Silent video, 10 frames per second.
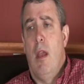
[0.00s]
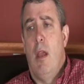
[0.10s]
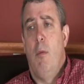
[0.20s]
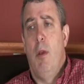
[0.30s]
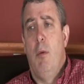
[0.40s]

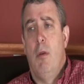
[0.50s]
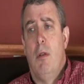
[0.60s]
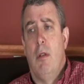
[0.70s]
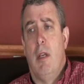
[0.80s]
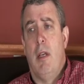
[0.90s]
And we
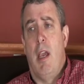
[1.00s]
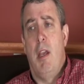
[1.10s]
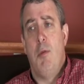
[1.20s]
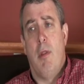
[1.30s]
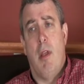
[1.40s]
will
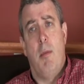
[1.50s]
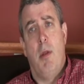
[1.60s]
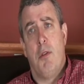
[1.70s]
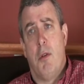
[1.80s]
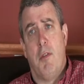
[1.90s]
engage with them
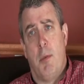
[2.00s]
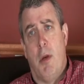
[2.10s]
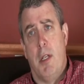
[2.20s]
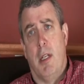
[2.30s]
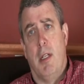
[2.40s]
in a service
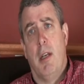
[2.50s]
project,